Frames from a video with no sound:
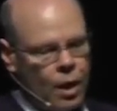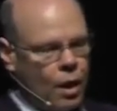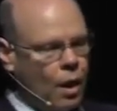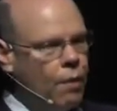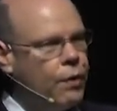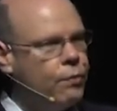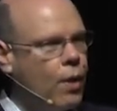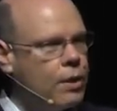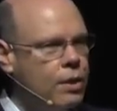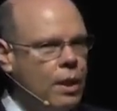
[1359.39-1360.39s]
If it
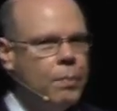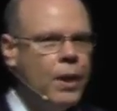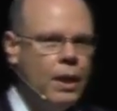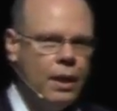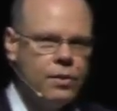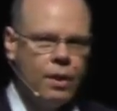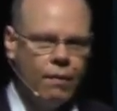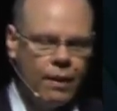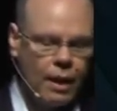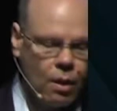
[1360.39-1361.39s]
falls deeper and hits
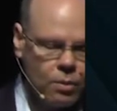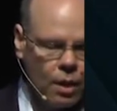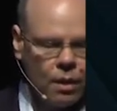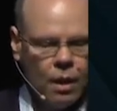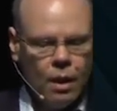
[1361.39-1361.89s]
7,000,